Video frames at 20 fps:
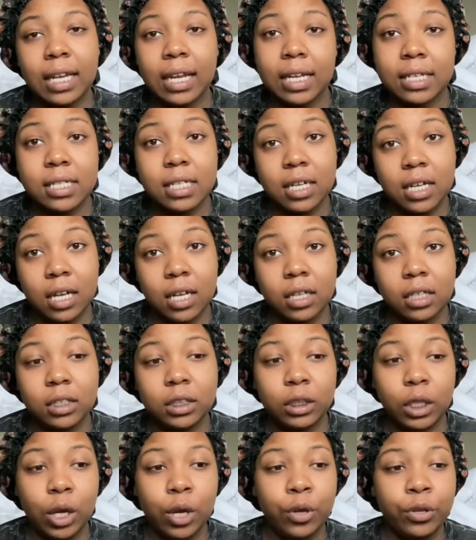I like to cook,
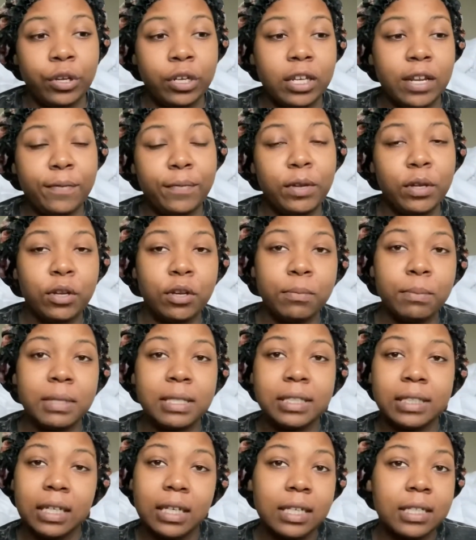so you're definitely going to
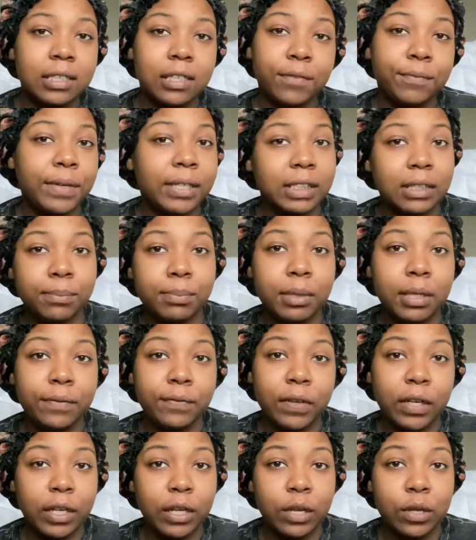be seeing some recipe
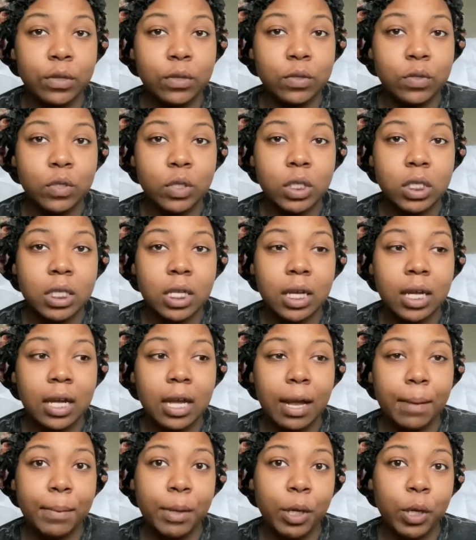videos
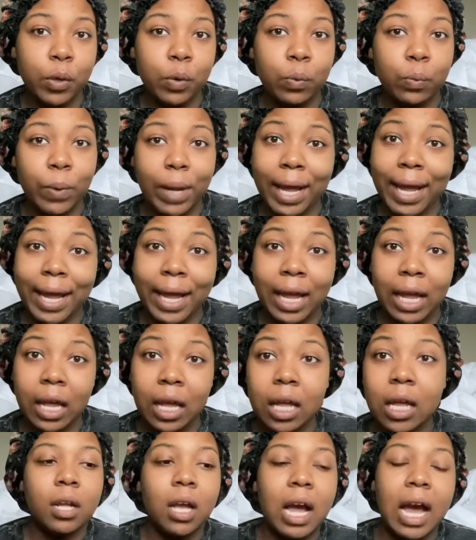coming your
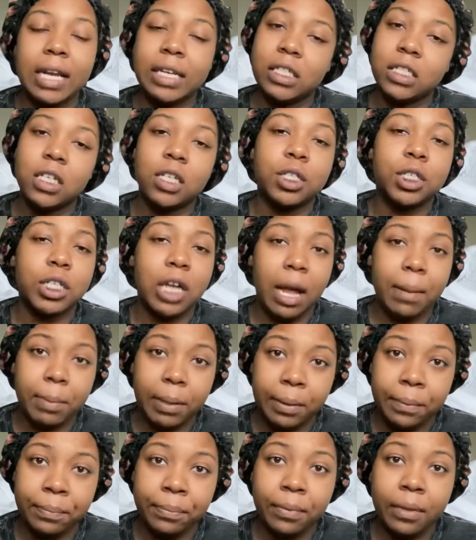way. I need to go
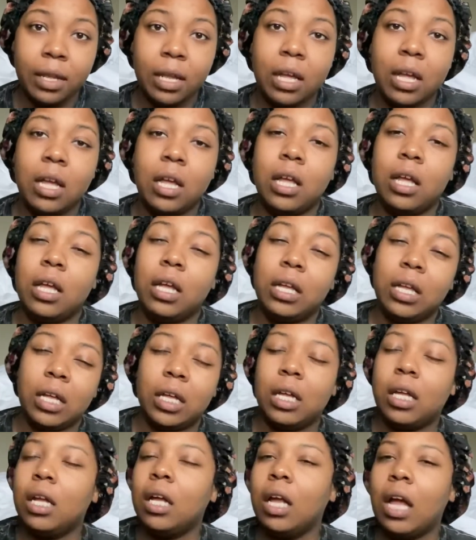shopping.
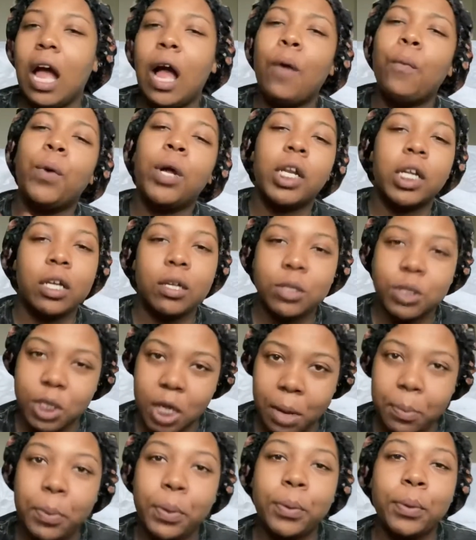I want to go
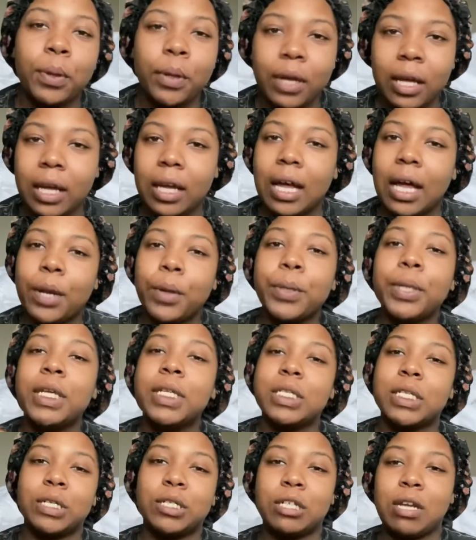shopping, okay? I don't
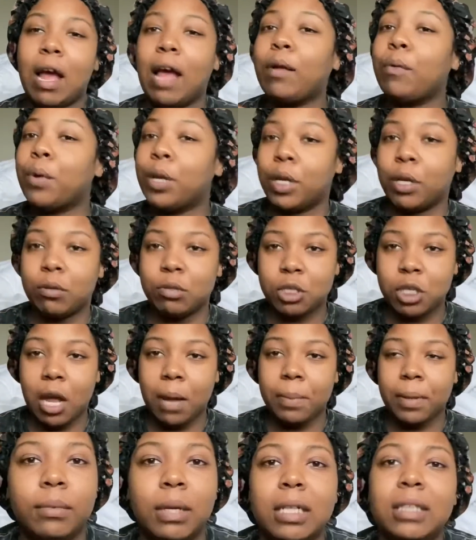need to go shopping. I want to go
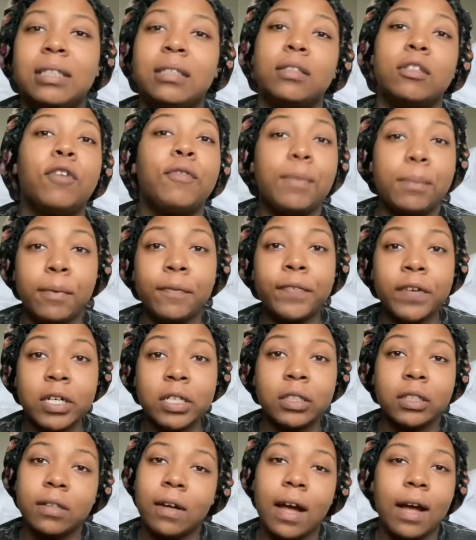shopping. It's November
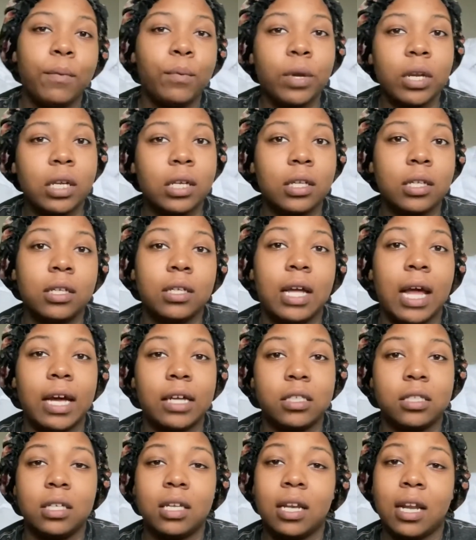1st, so I want to
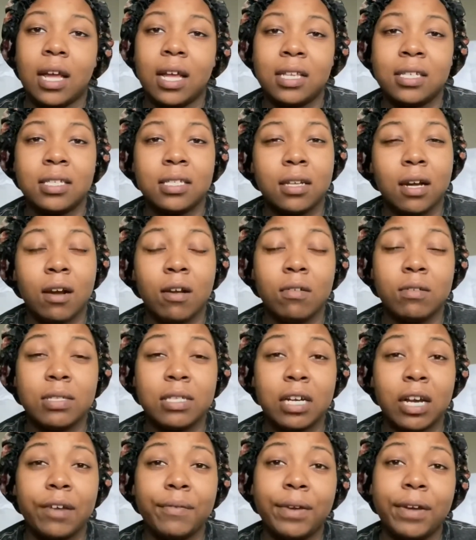actually get a head start on
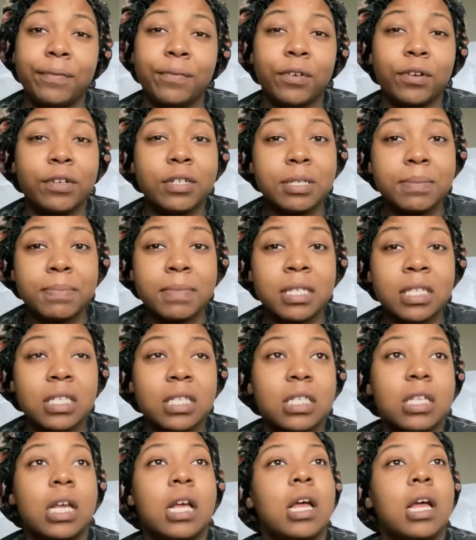decorating for Christmas.